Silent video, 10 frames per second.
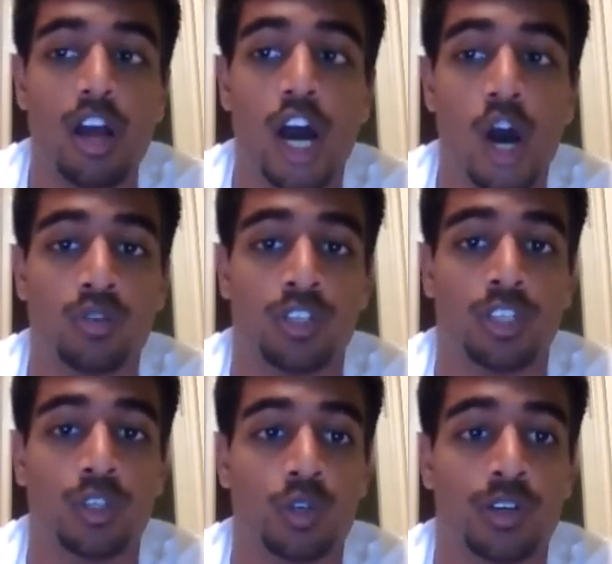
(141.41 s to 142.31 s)
owns a
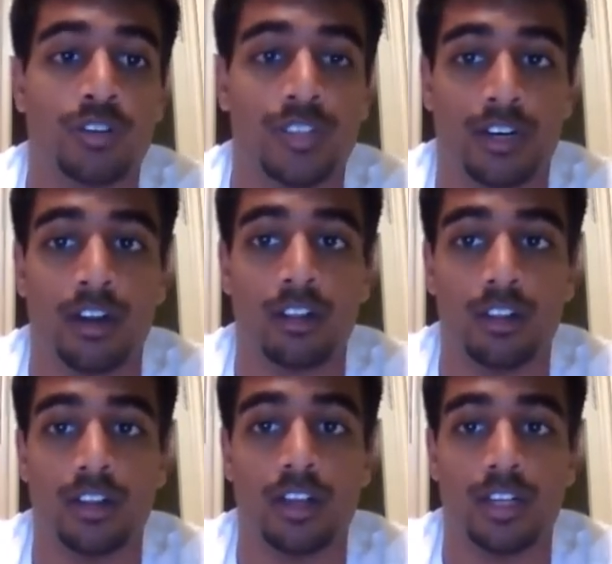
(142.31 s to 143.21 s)
lucrative
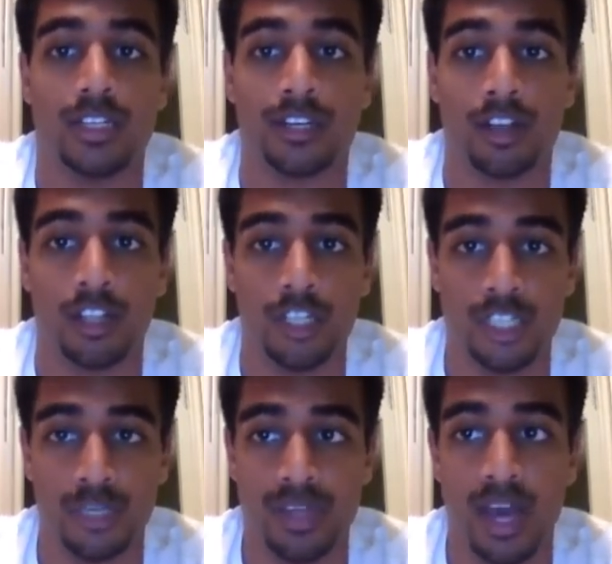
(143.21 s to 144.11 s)

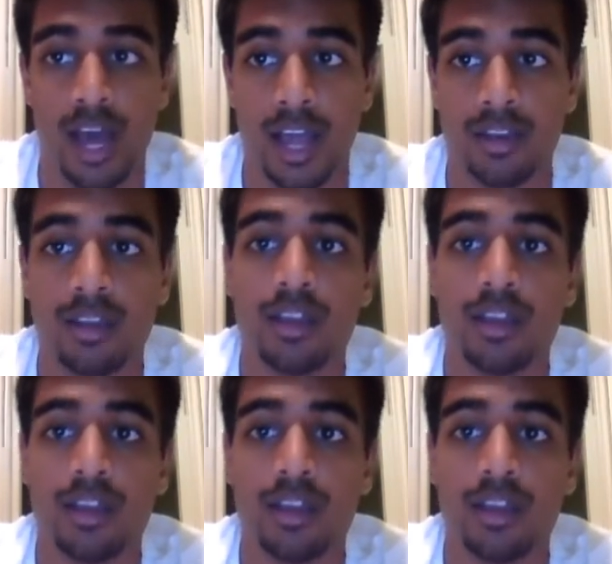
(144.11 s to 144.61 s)
technology behind